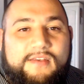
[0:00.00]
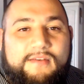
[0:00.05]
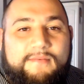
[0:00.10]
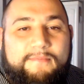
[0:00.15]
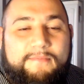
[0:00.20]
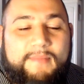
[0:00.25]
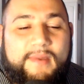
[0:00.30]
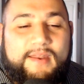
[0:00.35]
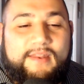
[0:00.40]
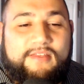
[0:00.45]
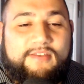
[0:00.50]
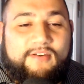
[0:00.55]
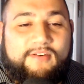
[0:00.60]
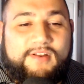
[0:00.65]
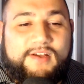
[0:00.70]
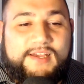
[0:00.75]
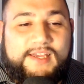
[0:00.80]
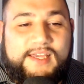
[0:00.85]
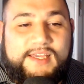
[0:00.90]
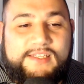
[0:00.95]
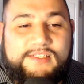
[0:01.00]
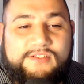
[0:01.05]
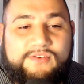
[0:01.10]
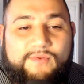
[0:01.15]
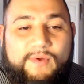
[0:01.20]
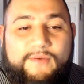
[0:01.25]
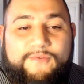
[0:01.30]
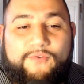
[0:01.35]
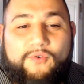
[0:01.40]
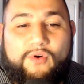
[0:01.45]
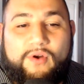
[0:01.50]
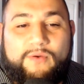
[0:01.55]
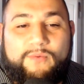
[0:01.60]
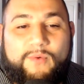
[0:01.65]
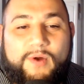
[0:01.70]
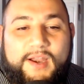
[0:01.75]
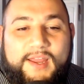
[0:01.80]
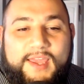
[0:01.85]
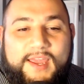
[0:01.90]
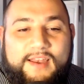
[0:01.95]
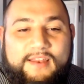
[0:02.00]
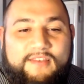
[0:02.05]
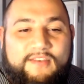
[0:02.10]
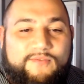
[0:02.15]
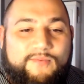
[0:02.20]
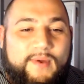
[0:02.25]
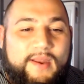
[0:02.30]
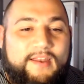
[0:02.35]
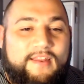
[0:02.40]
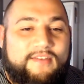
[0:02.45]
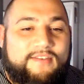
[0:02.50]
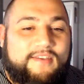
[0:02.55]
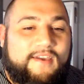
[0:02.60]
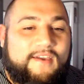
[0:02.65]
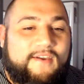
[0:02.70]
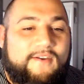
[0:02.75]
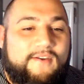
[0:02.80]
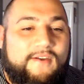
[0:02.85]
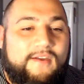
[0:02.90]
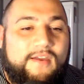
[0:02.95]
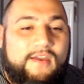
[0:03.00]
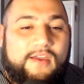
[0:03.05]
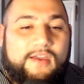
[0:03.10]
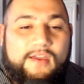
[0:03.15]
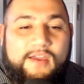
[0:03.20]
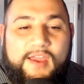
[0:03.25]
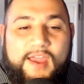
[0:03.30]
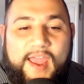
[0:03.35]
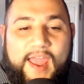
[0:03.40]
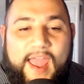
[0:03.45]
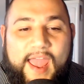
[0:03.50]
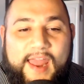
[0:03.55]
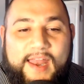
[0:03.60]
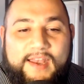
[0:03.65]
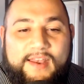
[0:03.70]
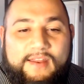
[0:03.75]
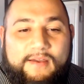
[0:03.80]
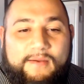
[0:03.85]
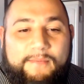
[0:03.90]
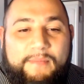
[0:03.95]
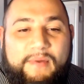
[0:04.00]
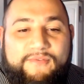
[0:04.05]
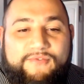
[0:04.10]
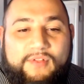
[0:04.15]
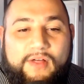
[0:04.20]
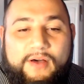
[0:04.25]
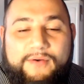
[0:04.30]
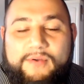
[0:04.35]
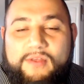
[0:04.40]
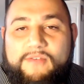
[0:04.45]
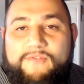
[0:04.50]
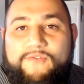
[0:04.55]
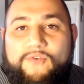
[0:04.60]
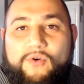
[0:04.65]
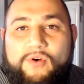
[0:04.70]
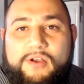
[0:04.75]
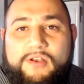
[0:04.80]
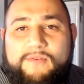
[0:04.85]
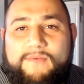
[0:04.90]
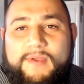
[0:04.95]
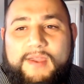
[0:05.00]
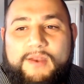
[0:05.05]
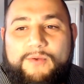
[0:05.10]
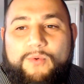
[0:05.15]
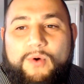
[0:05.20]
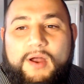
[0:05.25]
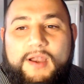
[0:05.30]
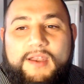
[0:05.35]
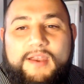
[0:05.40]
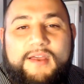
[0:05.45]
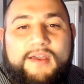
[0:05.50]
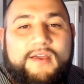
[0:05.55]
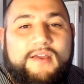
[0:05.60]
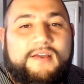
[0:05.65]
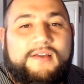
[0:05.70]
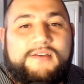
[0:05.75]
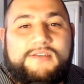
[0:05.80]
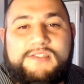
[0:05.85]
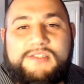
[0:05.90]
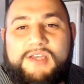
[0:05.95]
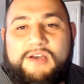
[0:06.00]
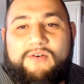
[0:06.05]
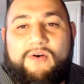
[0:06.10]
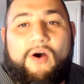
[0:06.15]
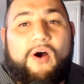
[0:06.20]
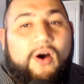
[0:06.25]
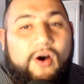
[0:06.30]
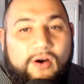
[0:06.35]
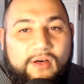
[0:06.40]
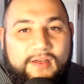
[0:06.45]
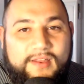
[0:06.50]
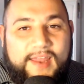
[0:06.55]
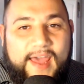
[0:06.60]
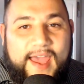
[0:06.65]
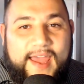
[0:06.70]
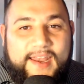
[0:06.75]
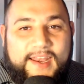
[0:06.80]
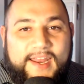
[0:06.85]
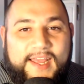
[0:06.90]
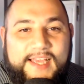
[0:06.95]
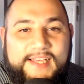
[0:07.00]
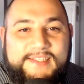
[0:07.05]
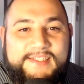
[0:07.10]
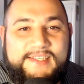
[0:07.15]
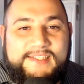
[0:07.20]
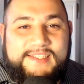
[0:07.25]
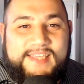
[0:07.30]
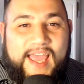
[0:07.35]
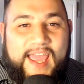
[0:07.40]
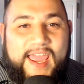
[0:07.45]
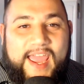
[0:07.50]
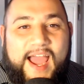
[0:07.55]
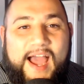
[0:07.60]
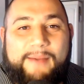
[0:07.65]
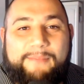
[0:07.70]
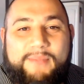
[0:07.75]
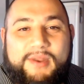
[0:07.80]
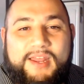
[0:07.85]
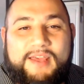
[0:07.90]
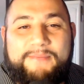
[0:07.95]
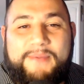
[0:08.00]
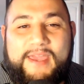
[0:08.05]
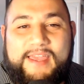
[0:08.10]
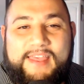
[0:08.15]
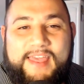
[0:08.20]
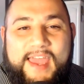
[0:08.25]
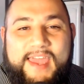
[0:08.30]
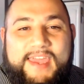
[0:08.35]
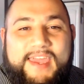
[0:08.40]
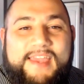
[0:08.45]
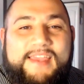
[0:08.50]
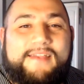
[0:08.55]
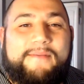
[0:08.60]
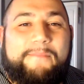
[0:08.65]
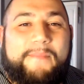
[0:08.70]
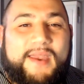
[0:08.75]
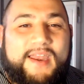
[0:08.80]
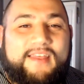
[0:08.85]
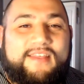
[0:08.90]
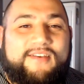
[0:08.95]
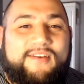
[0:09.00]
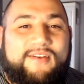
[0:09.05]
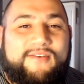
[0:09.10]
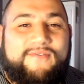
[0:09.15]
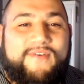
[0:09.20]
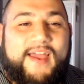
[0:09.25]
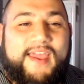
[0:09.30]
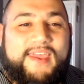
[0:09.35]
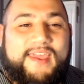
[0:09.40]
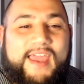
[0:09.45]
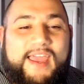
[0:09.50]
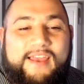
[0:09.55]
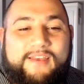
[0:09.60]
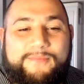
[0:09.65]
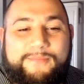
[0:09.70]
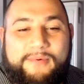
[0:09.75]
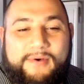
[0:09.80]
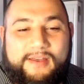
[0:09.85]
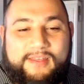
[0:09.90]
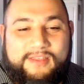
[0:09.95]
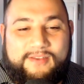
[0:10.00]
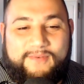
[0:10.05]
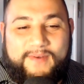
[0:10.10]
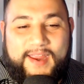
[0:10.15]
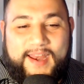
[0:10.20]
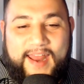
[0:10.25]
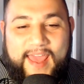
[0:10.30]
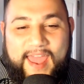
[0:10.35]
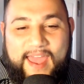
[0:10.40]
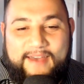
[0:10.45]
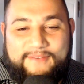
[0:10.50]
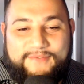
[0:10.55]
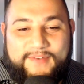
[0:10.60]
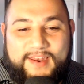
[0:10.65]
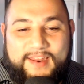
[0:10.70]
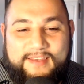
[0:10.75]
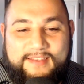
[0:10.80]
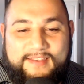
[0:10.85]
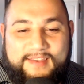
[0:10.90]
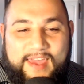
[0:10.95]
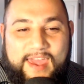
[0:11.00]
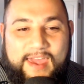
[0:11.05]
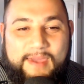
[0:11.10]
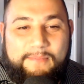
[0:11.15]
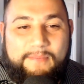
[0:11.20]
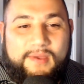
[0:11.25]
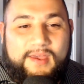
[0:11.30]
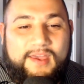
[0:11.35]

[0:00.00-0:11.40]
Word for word: Minnesota is 3-4-1 against the spread this year, and Buffalo is 4-3-1. So all of that is to say I'm going to be taking the Minnesota Vikings plus 3.5 in this game.